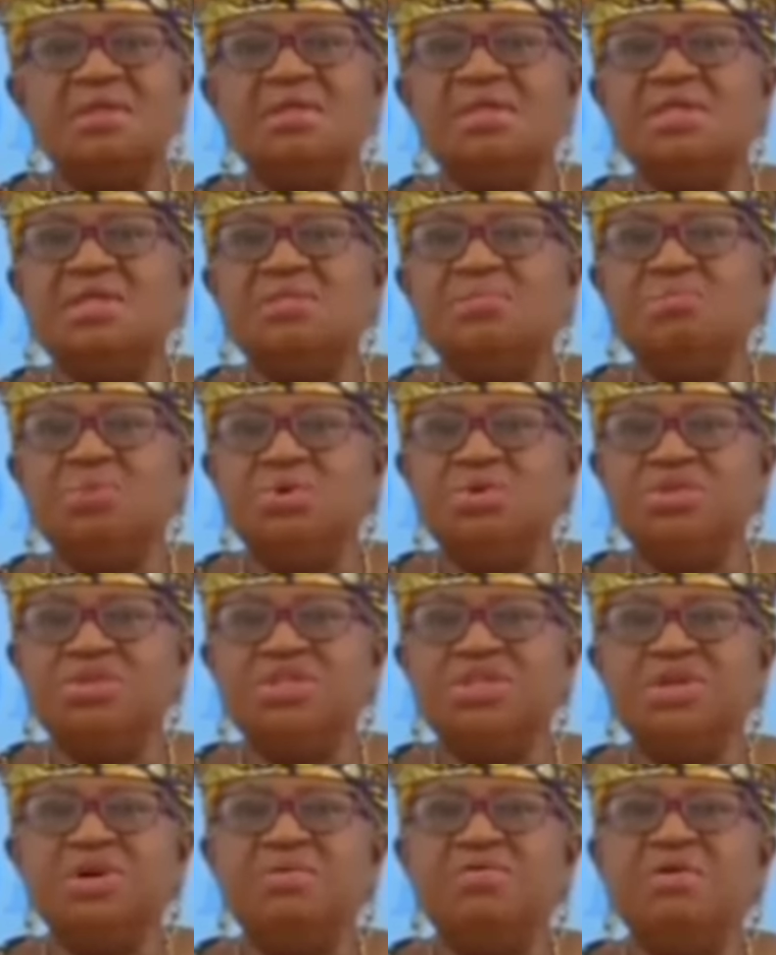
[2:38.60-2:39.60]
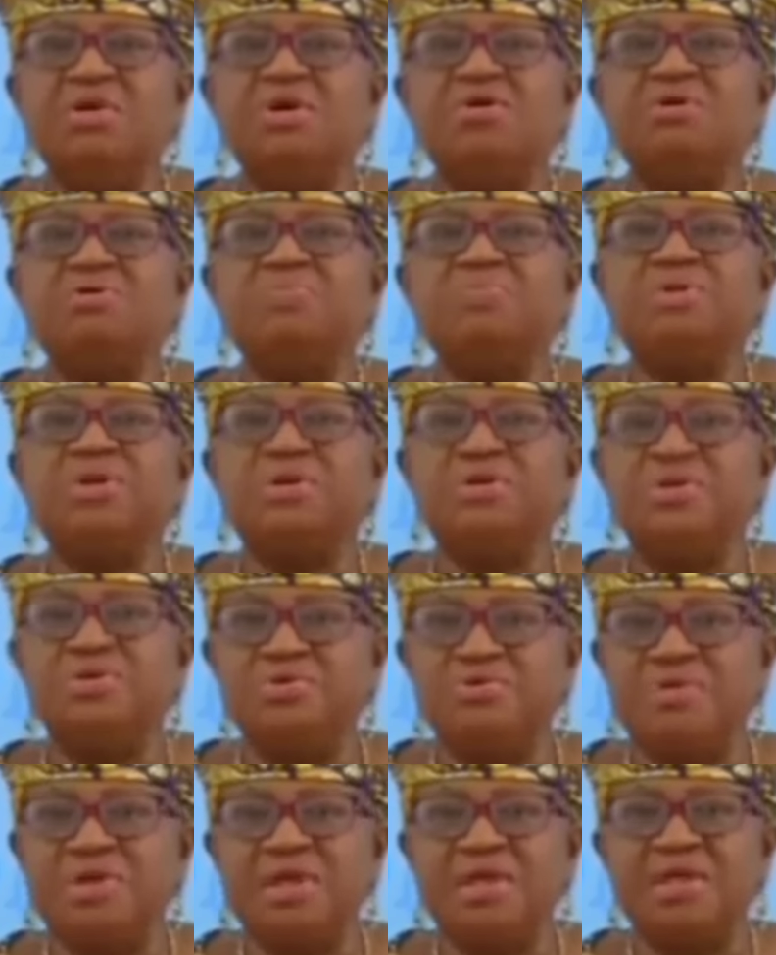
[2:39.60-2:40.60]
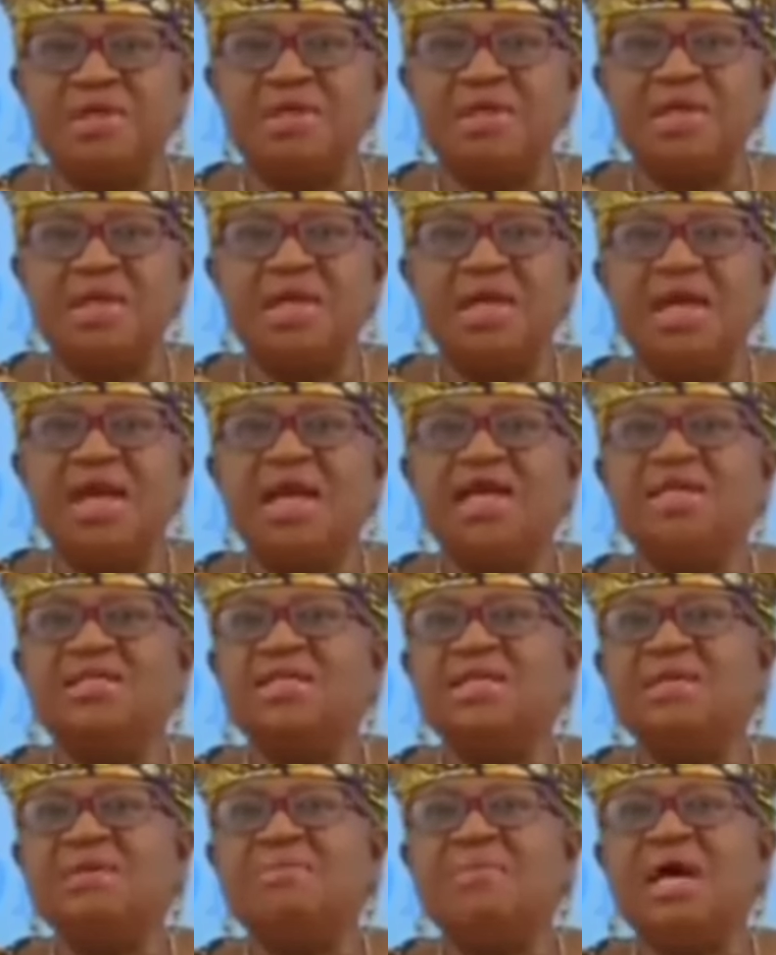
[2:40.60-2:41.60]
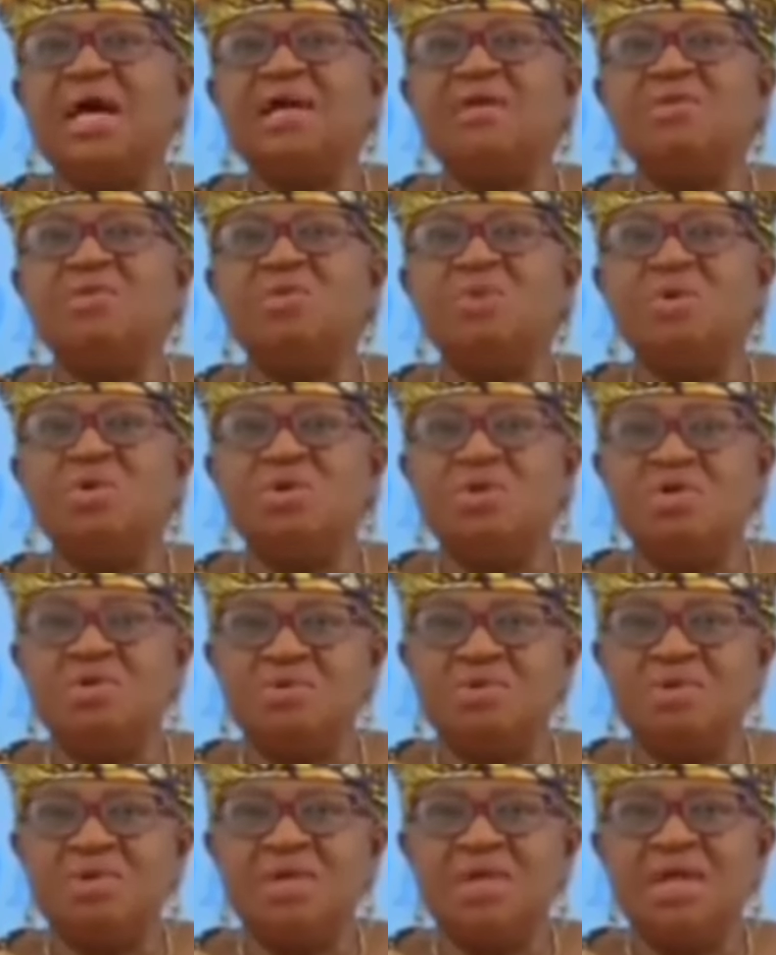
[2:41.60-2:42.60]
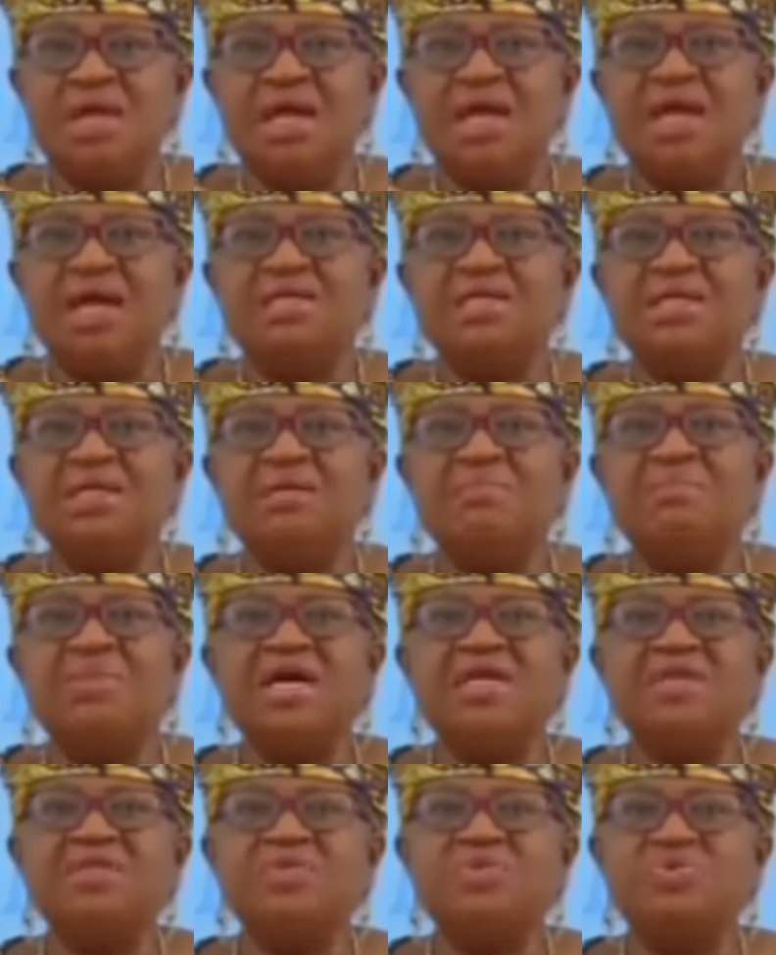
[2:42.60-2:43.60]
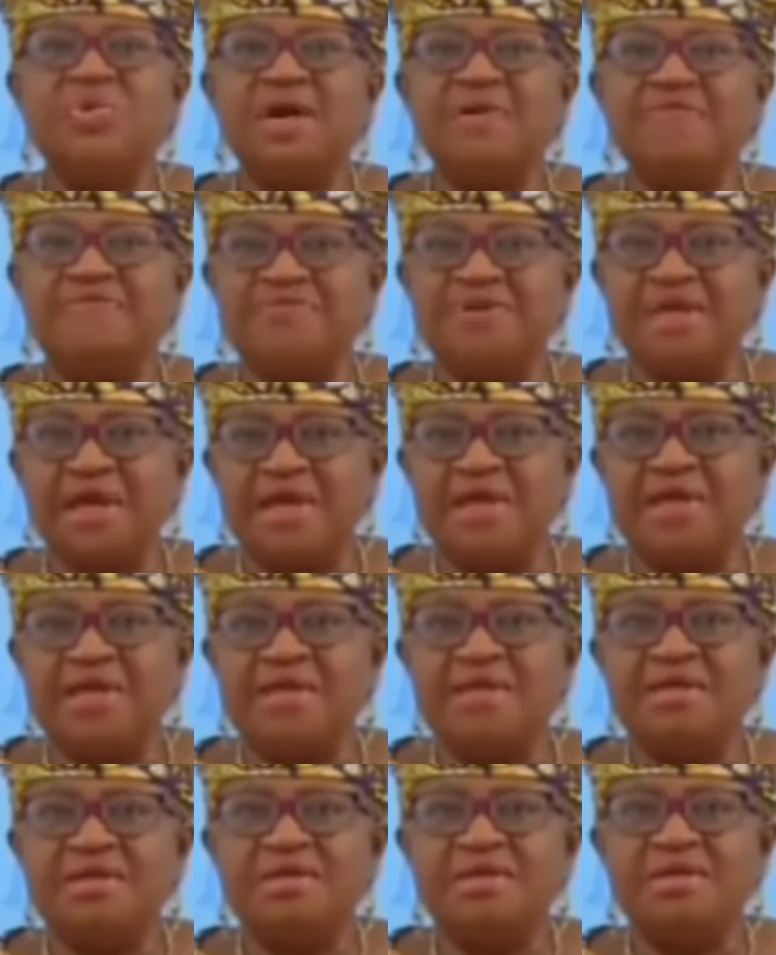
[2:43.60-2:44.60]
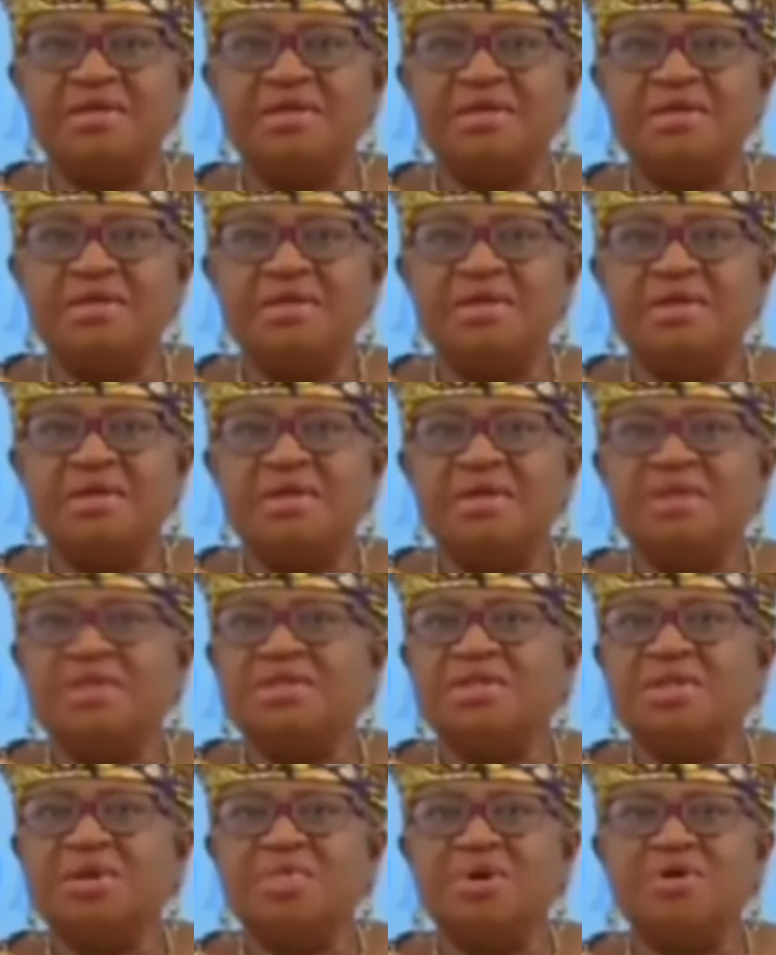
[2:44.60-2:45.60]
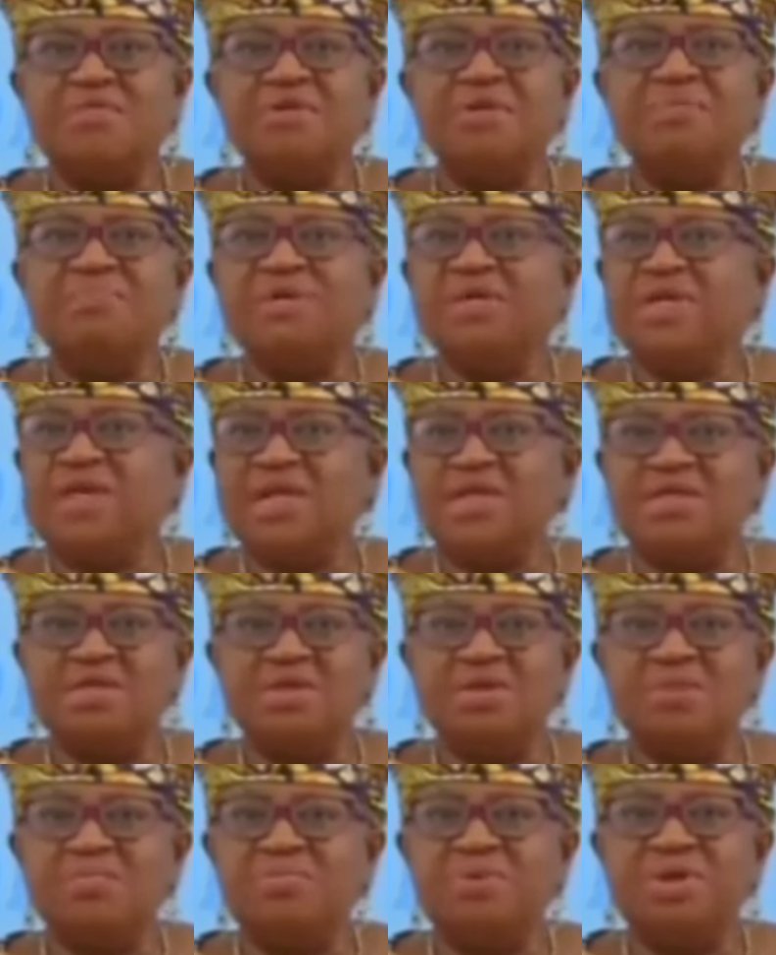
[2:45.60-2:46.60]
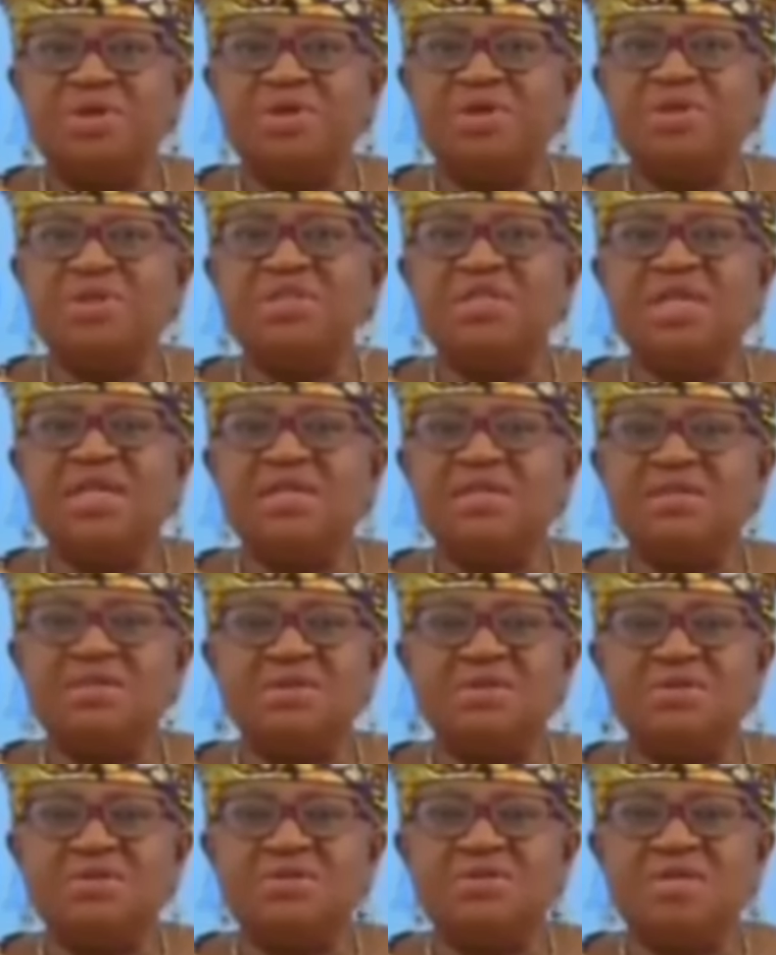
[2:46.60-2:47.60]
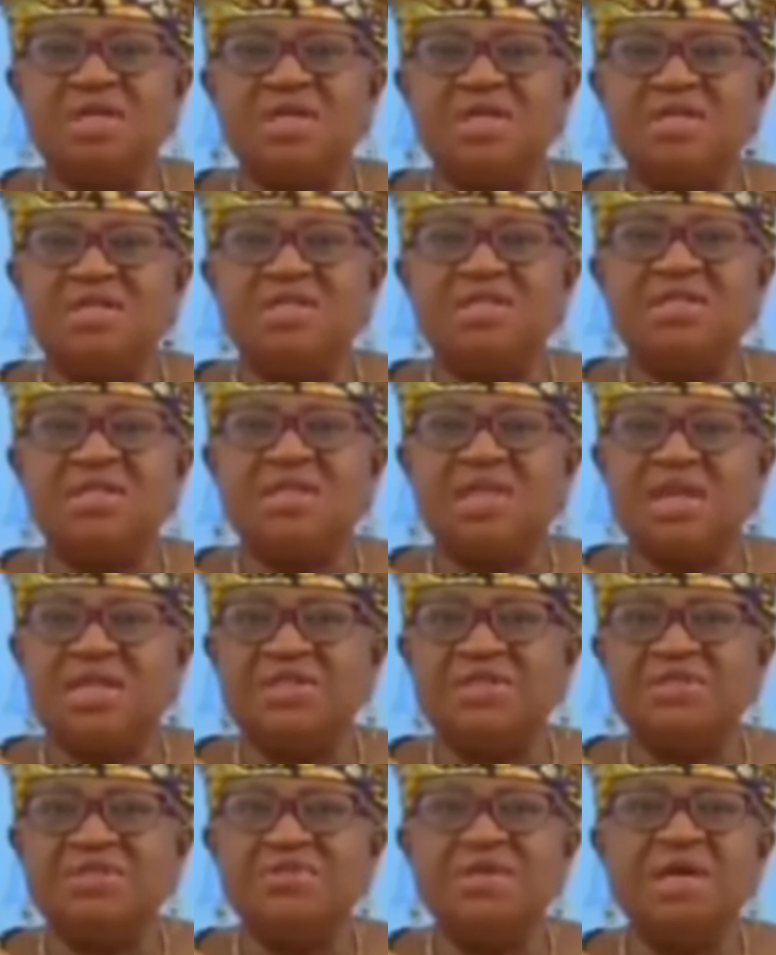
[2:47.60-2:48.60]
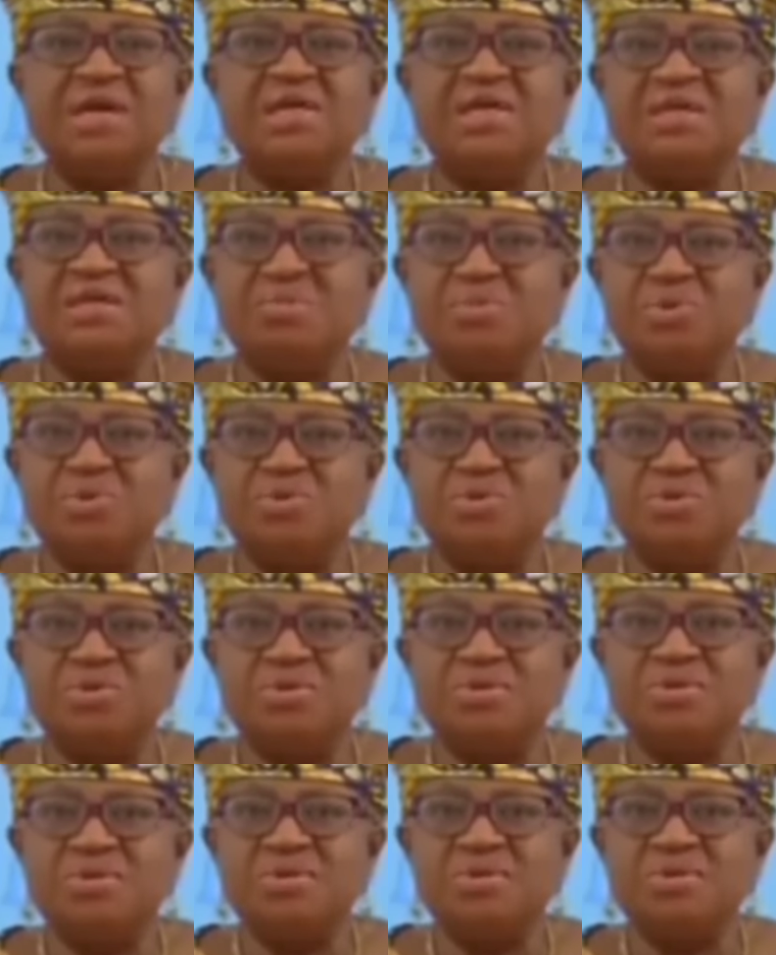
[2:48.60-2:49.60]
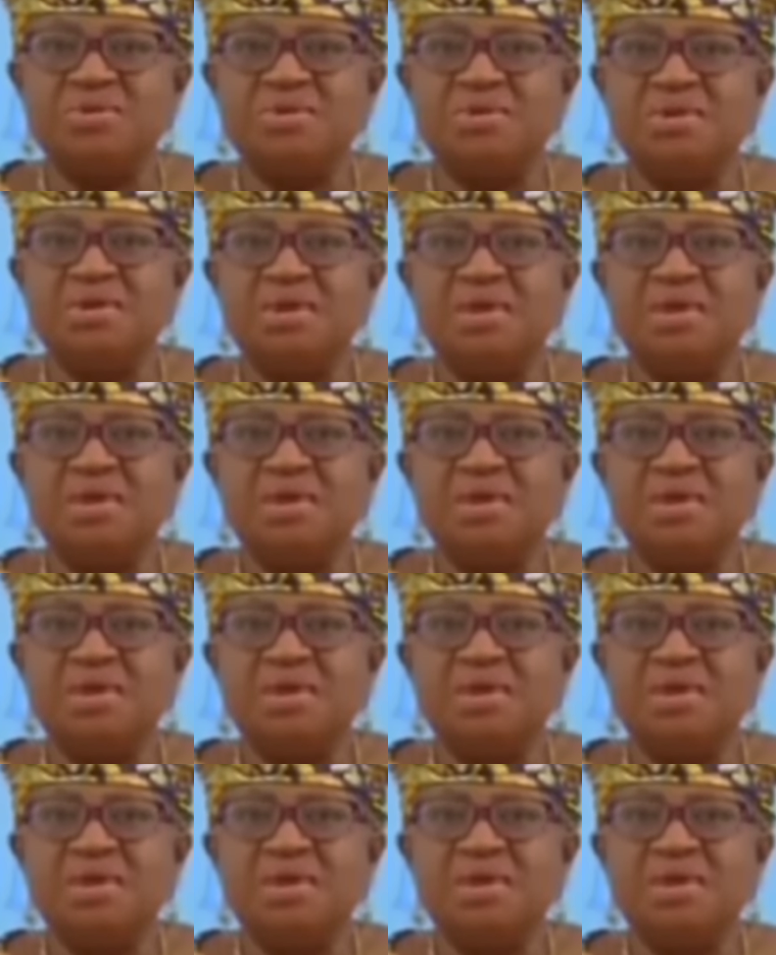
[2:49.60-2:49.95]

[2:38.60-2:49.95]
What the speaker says: Ndigbo di entrepreneurial. Anye ma alu olu. Anye ma izu afia. Some of the biggest entrepreneurs and industrialists in Nigeria are IGBO'S.